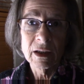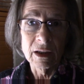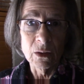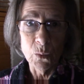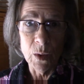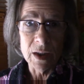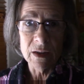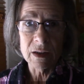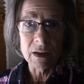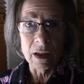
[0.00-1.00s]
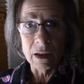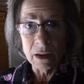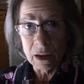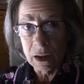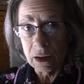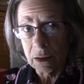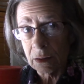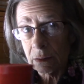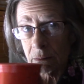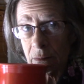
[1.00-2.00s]
it was a
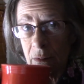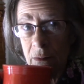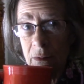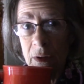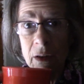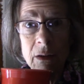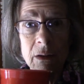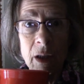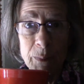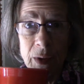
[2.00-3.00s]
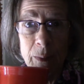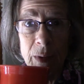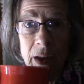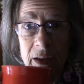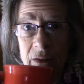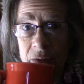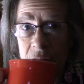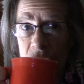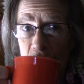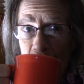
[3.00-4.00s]
company planned event.